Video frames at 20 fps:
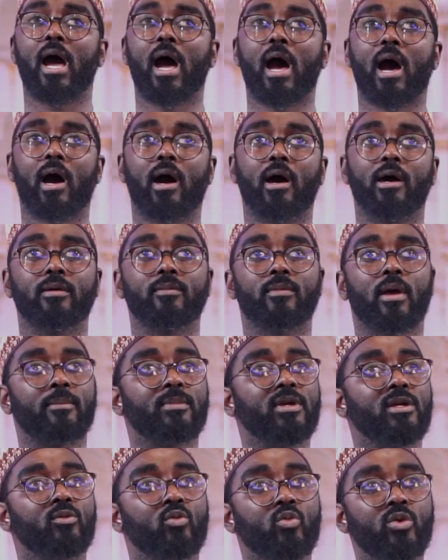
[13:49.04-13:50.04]
I
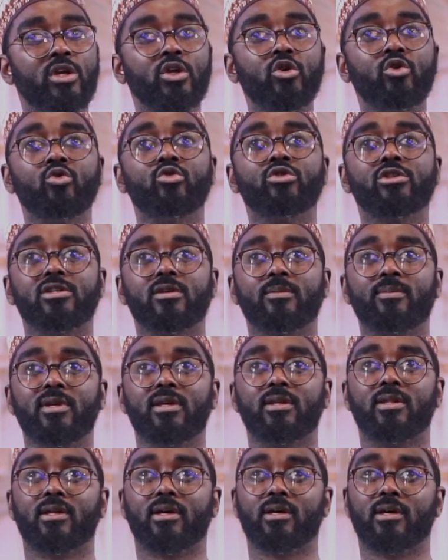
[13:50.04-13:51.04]
mean, we used to
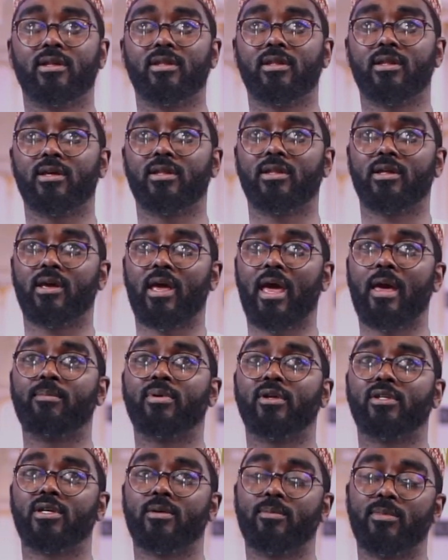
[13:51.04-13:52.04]
be the
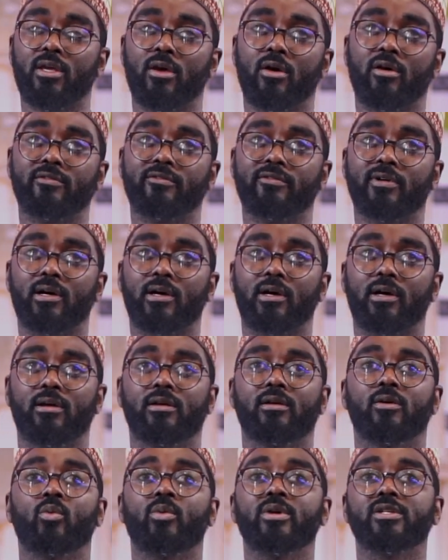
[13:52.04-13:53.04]
epitome of
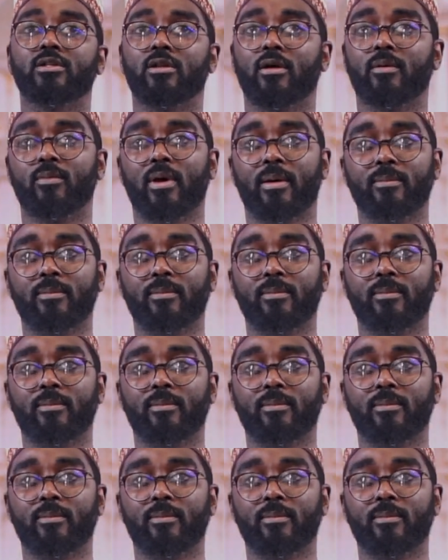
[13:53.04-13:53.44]
wisdom.